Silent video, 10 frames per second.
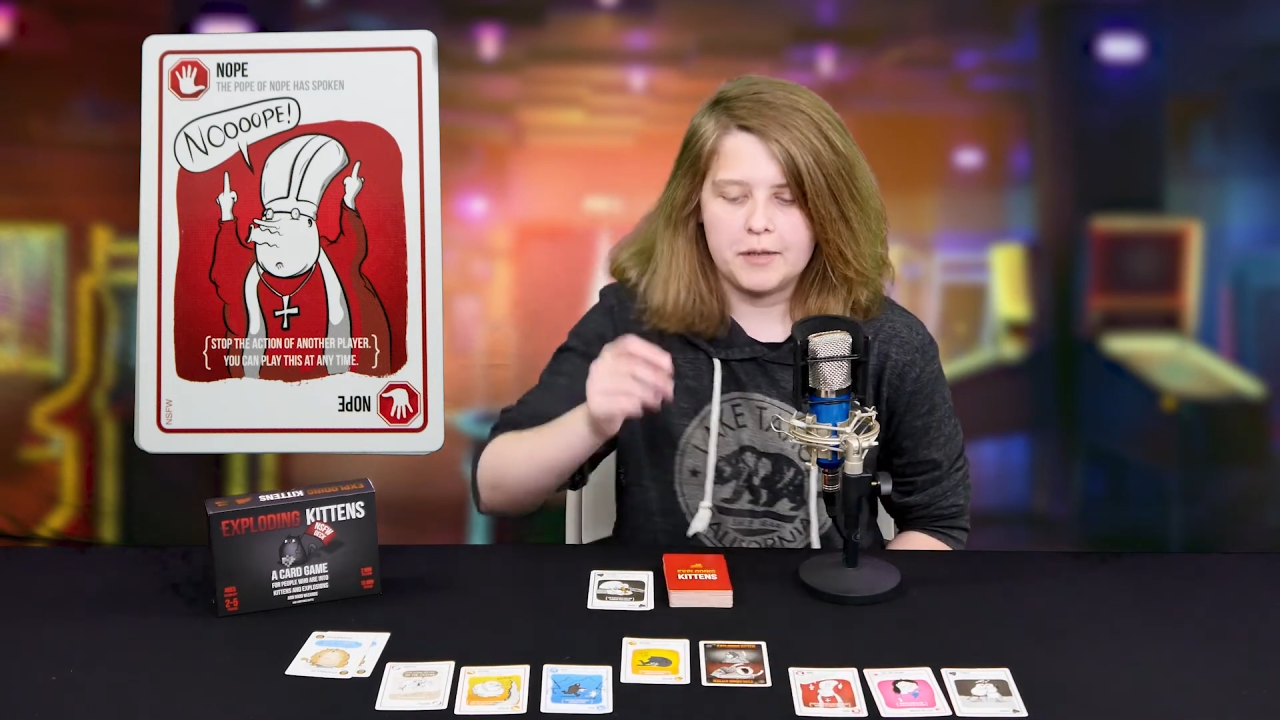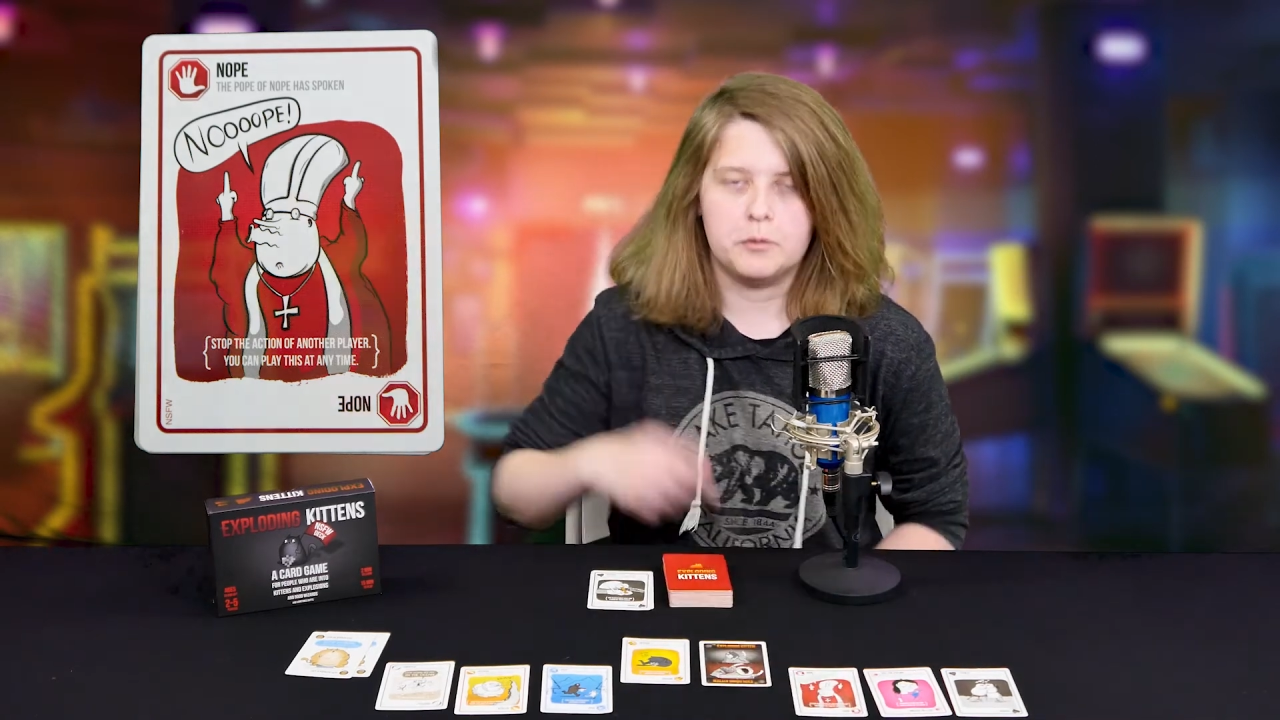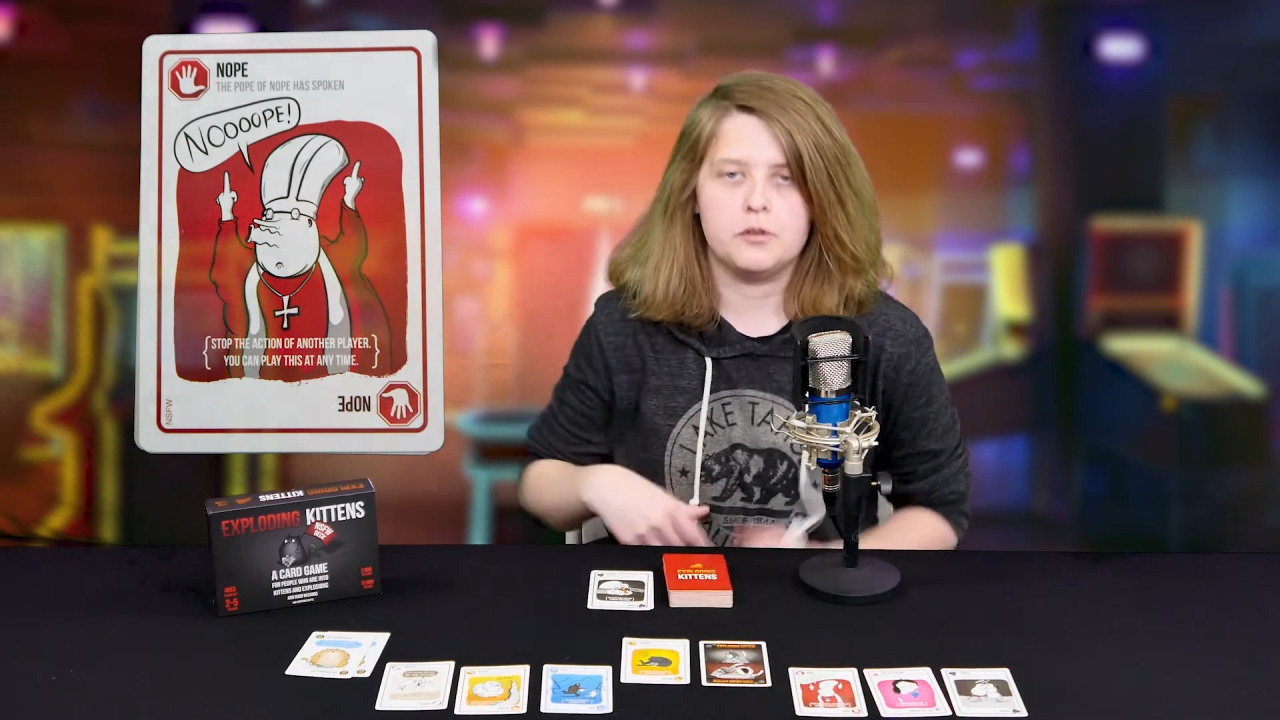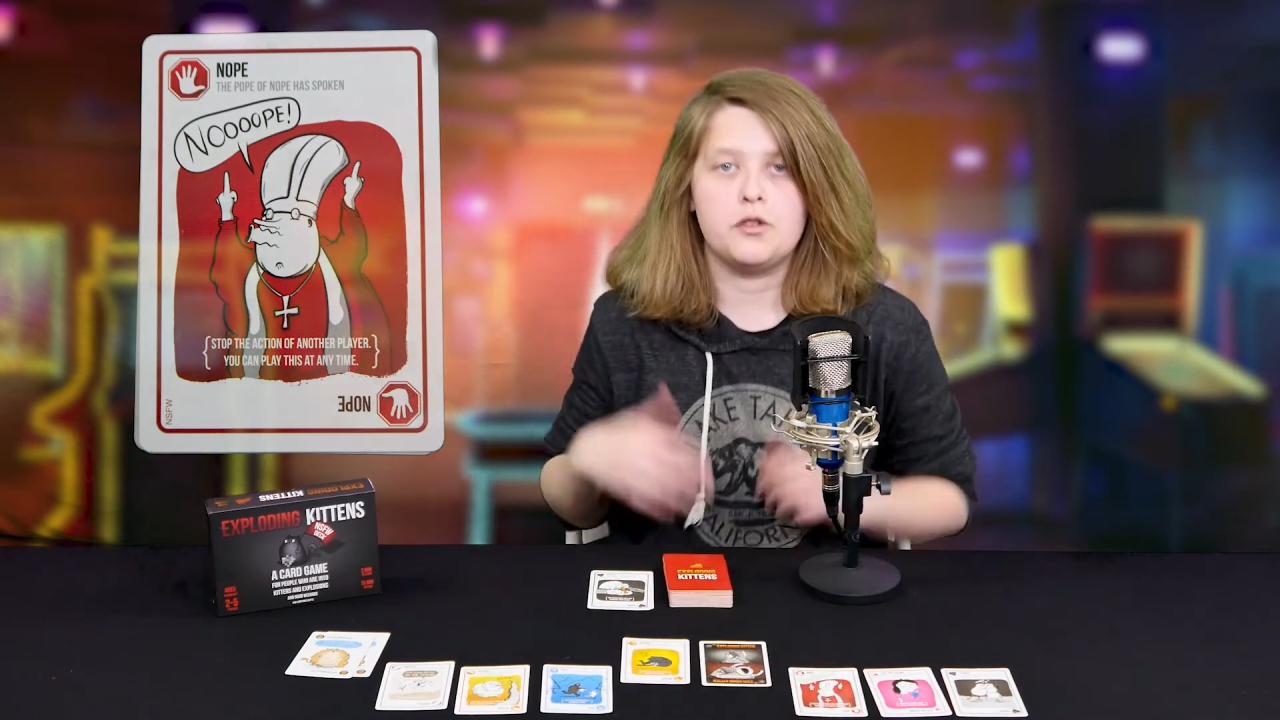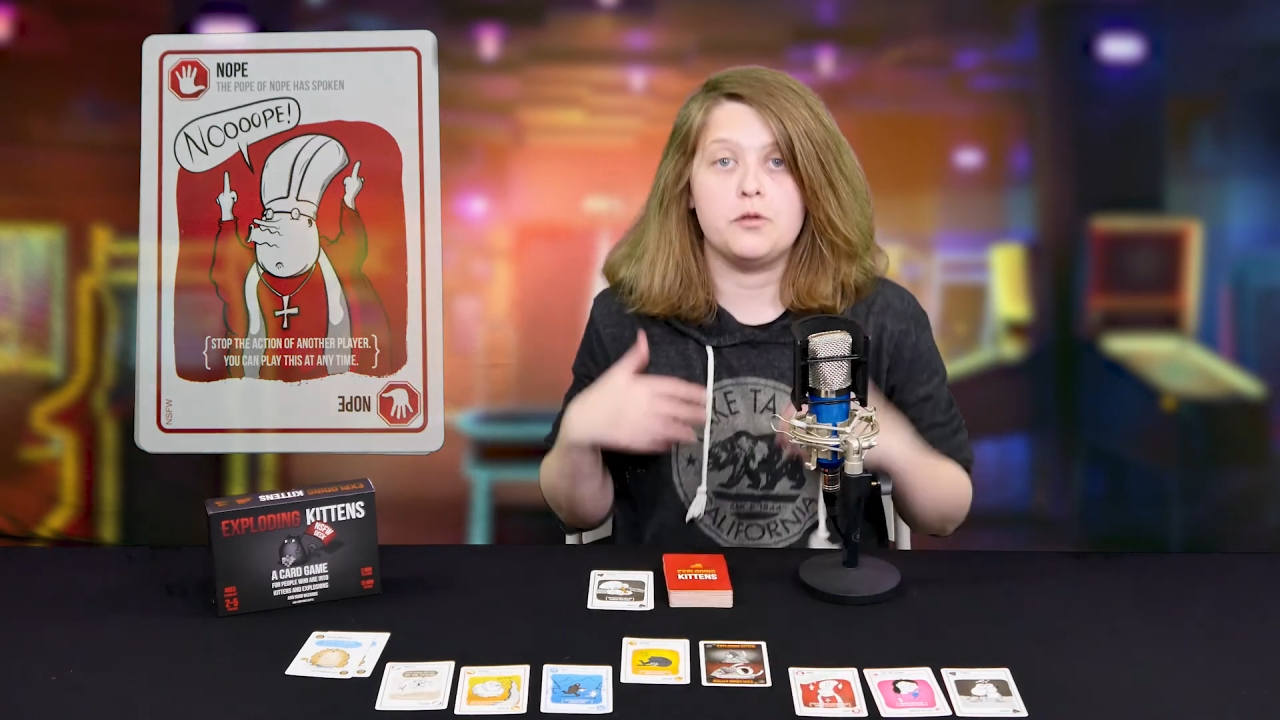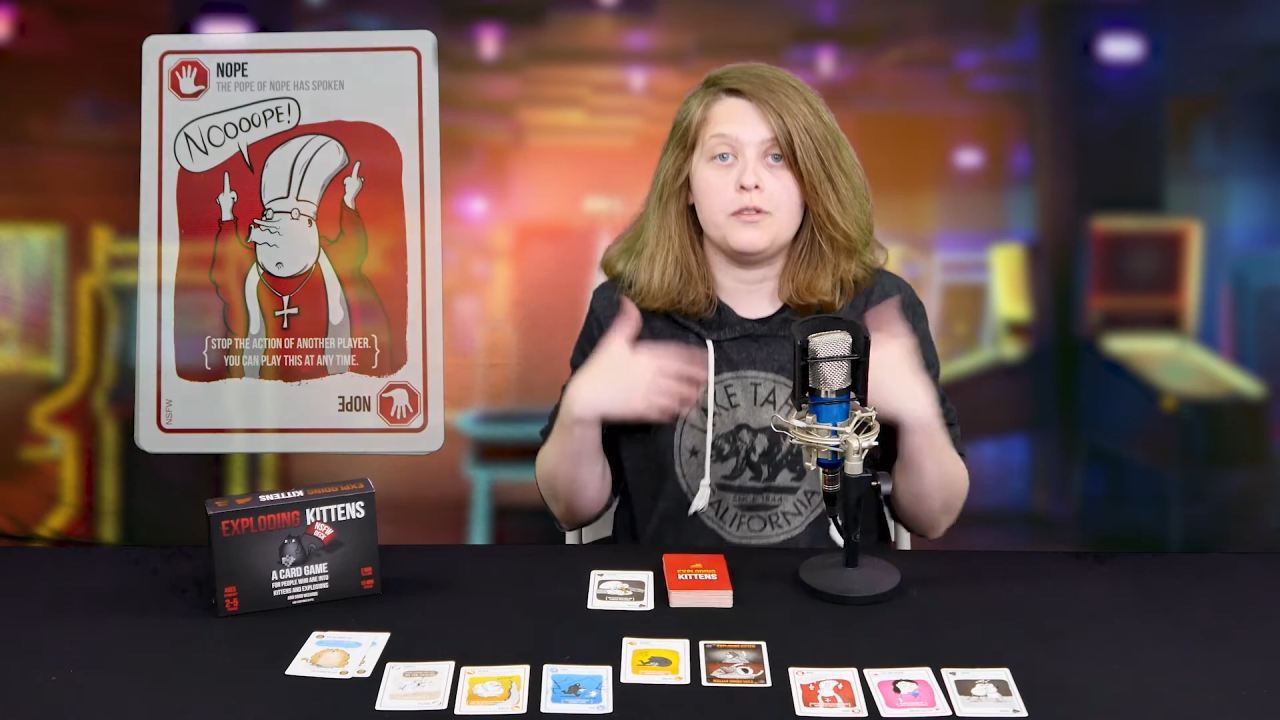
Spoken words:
able to